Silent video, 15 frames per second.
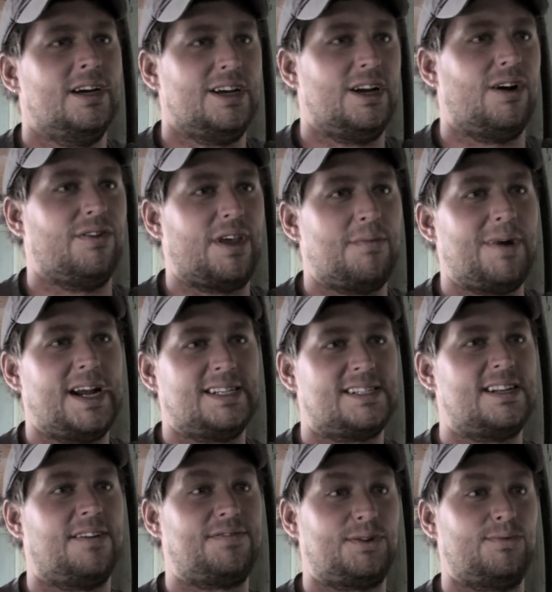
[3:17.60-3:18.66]
You know, they made
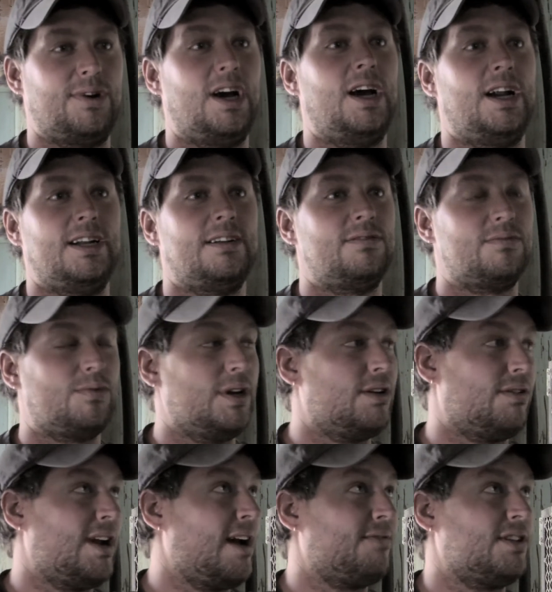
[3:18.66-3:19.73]
stuff to run, and we
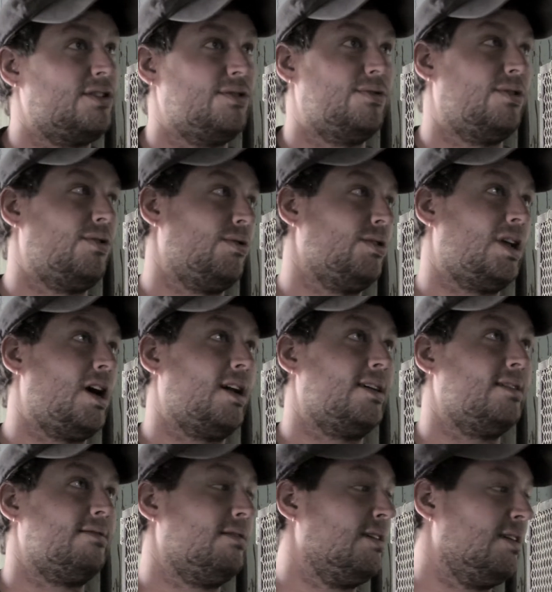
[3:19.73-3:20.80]
don't have to do a whole lot
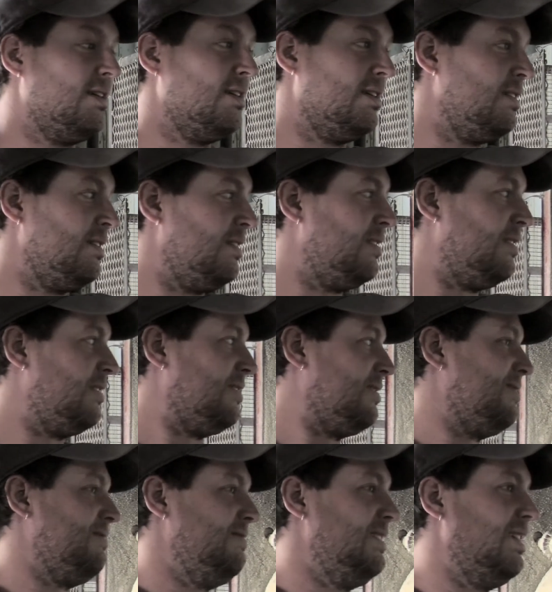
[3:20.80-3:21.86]
of,
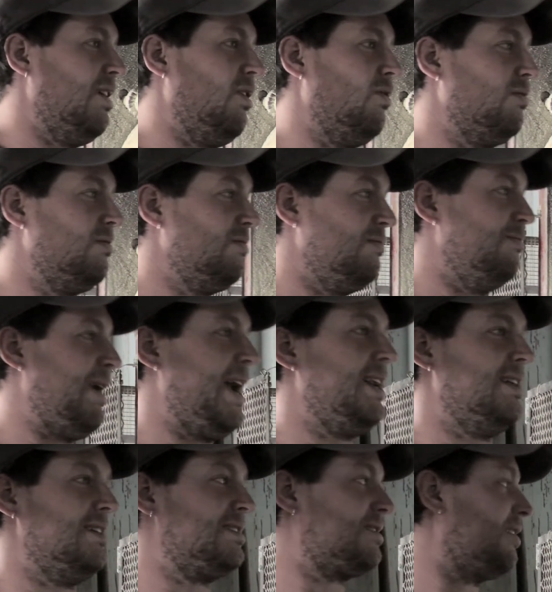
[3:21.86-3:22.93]
you know,
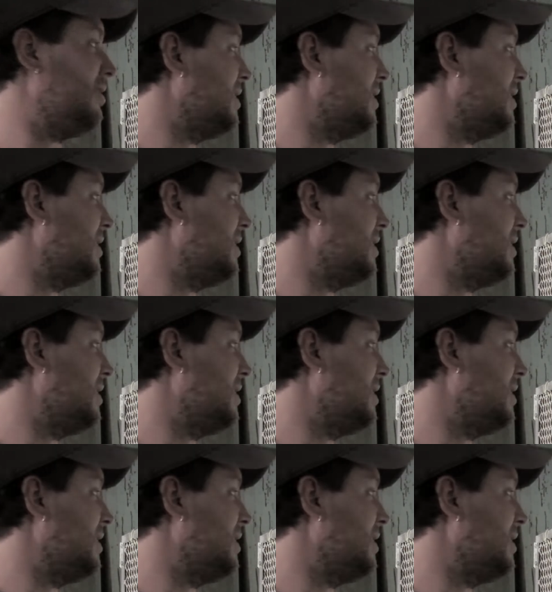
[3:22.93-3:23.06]
maintenance on